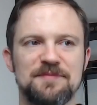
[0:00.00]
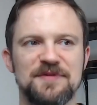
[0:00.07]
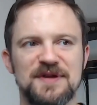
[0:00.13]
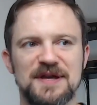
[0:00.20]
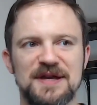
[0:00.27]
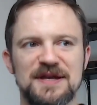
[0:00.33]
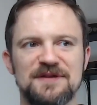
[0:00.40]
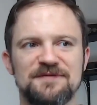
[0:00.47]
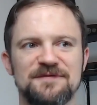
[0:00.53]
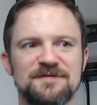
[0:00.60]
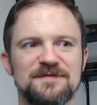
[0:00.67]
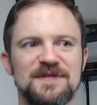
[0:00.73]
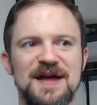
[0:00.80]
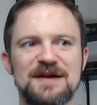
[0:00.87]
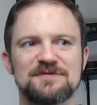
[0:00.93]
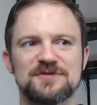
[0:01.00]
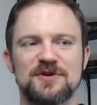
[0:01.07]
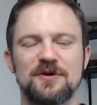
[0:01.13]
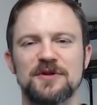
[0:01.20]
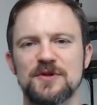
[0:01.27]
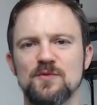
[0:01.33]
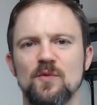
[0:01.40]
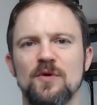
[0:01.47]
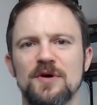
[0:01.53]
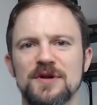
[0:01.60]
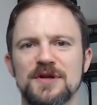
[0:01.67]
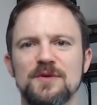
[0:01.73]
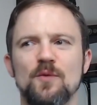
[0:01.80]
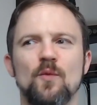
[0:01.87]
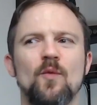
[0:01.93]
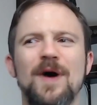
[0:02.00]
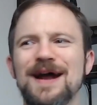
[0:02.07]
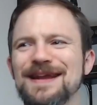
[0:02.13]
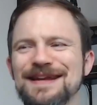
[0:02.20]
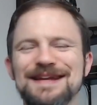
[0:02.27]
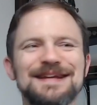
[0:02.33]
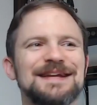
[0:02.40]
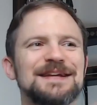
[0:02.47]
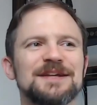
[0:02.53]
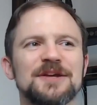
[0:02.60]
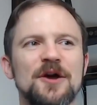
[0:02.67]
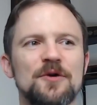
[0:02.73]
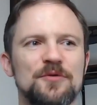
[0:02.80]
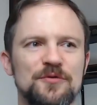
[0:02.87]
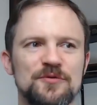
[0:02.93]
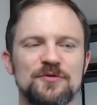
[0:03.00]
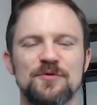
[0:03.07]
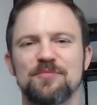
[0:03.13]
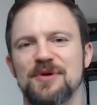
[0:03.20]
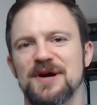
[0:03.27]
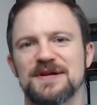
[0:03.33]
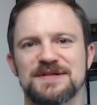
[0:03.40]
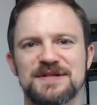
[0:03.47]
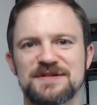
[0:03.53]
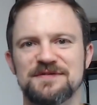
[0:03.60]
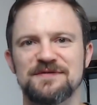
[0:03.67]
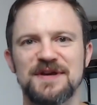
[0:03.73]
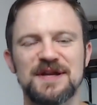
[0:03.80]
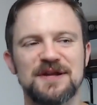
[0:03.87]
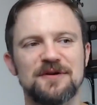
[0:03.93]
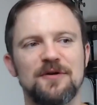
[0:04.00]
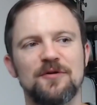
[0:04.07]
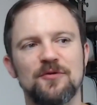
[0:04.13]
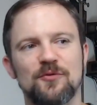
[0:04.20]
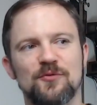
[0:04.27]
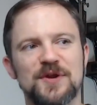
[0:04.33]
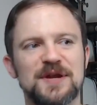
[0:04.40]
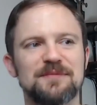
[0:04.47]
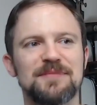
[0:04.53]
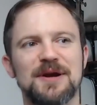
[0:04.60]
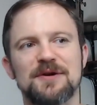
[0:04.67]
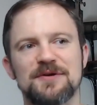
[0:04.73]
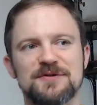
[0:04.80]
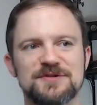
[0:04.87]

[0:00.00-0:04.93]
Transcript: And if that was all he wanted, why did he need to go through the process of getting all the ring bearers?